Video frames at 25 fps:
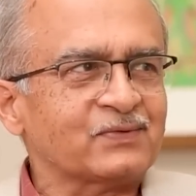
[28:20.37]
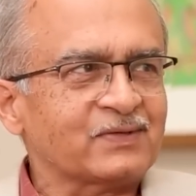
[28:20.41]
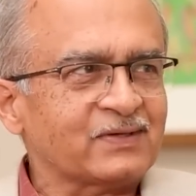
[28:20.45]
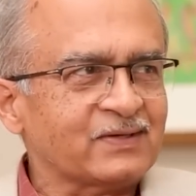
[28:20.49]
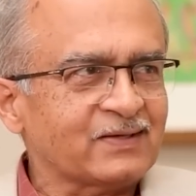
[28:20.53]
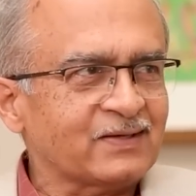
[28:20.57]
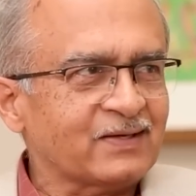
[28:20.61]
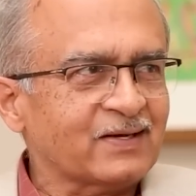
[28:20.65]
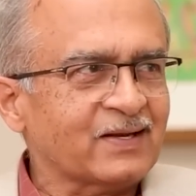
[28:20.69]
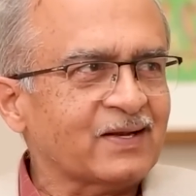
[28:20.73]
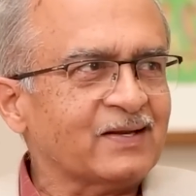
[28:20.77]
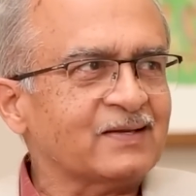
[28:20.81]

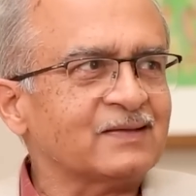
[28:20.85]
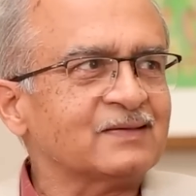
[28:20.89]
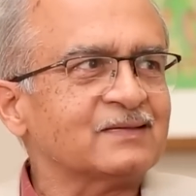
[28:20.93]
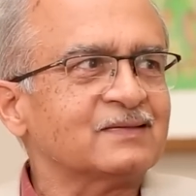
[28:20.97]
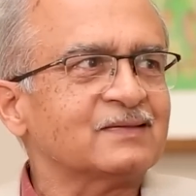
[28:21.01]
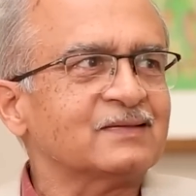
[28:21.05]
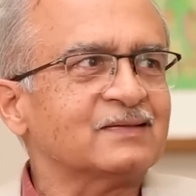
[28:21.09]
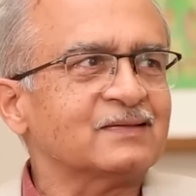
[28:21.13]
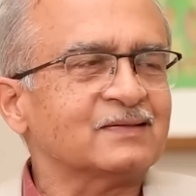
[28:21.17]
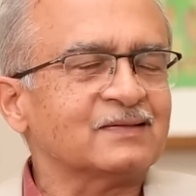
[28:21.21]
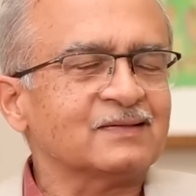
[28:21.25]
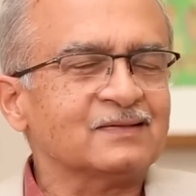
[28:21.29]

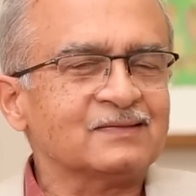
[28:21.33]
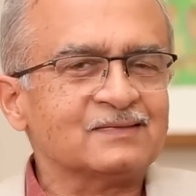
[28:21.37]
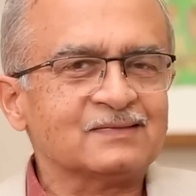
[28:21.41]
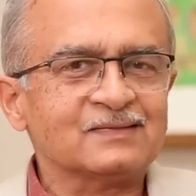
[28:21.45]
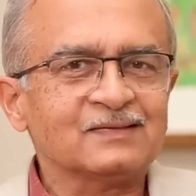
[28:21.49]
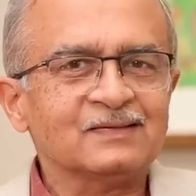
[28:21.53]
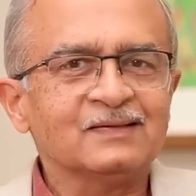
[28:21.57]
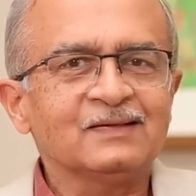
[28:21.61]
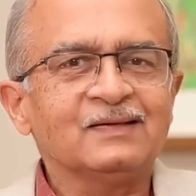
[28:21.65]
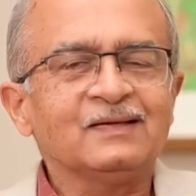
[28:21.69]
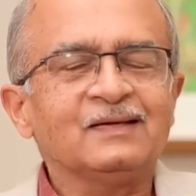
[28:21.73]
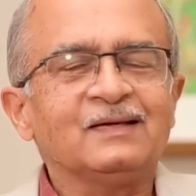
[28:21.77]
realized
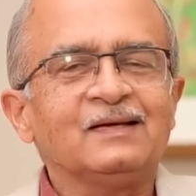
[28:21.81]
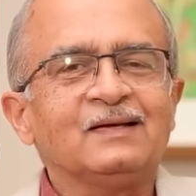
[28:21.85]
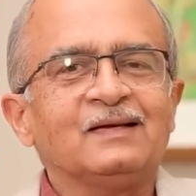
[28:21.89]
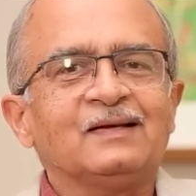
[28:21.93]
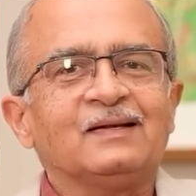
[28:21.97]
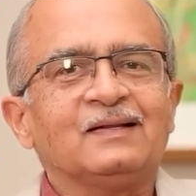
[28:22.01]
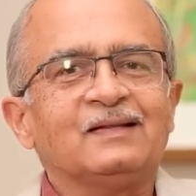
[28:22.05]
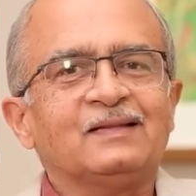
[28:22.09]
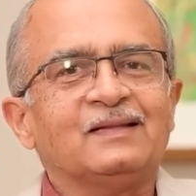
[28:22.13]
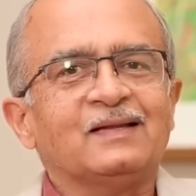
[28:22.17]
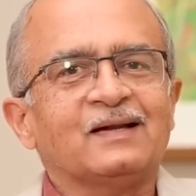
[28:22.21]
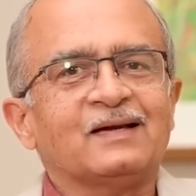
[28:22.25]
this,
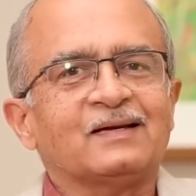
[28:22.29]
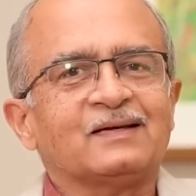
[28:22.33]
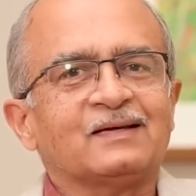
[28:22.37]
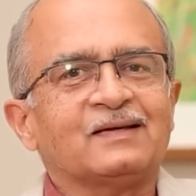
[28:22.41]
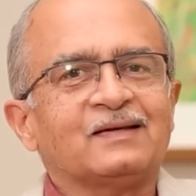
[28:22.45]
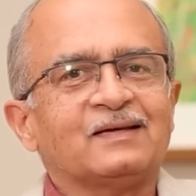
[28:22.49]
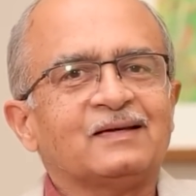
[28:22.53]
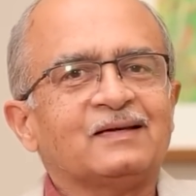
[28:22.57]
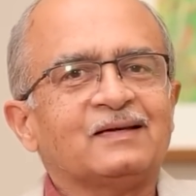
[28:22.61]
that